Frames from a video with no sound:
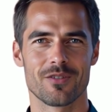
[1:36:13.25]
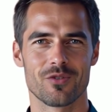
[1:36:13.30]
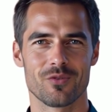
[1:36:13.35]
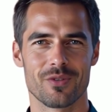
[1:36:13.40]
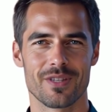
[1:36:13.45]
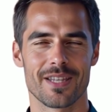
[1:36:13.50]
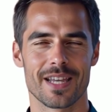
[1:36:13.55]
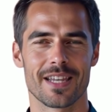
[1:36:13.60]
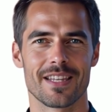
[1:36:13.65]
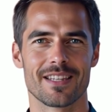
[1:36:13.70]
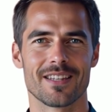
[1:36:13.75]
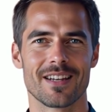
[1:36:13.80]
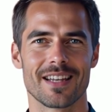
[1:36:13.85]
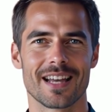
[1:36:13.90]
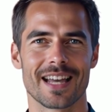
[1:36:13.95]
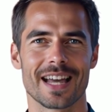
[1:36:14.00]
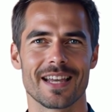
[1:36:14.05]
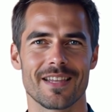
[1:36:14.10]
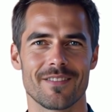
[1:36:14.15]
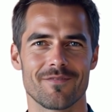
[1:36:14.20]
and
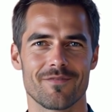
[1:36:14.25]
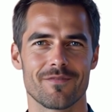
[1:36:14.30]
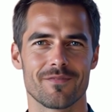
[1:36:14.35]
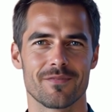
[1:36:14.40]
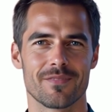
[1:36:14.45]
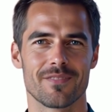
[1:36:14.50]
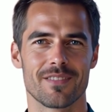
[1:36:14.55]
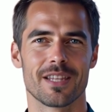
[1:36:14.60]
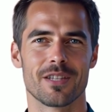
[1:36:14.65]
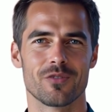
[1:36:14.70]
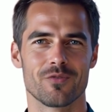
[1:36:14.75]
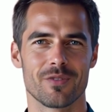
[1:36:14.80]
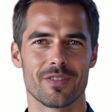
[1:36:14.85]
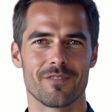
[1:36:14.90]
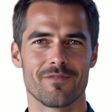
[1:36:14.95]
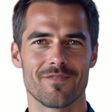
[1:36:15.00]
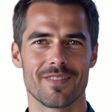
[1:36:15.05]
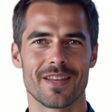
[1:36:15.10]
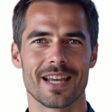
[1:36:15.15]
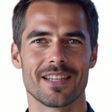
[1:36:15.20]
create a life
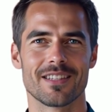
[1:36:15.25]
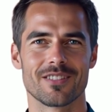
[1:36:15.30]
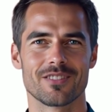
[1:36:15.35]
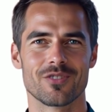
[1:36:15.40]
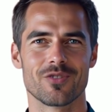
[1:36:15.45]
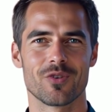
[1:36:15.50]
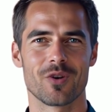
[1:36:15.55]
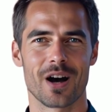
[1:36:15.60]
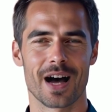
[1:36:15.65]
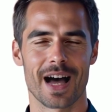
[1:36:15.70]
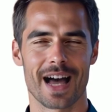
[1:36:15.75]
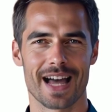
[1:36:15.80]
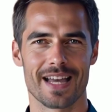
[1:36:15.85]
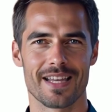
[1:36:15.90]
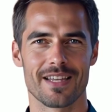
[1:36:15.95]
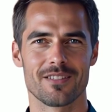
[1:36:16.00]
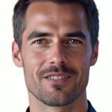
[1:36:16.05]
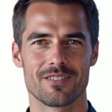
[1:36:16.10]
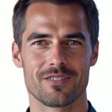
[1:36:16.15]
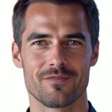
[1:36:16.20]
that reflects
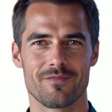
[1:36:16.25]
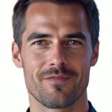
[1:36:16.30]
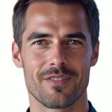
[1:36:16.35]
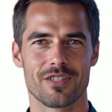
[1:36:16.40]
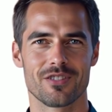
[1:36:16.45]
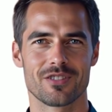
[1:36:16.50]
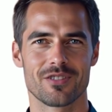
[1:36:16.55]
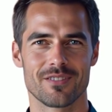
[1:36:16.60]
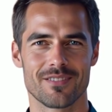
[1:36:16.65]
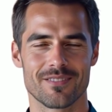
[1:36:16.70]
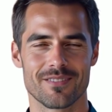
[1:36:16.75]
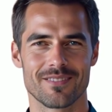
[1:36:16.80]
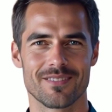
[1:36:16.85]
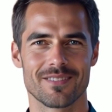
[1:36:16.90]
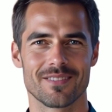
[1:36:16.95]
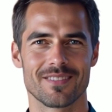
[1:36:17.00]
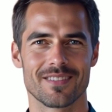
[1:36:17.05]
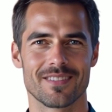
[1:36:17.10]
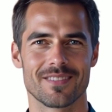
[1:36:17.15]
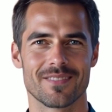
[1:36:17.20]
your highest
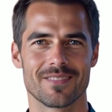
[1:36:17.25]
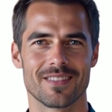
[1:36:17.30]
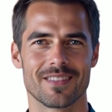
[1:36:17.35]
vision.